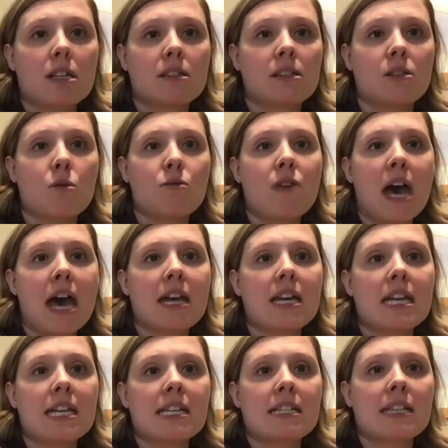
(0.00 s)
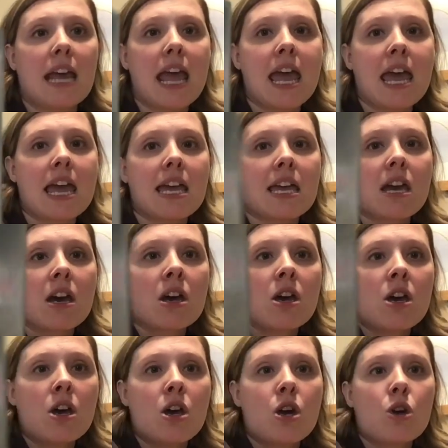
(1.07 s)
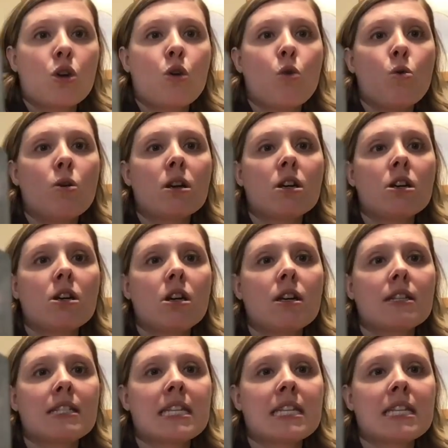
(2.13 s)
So that is a 1/4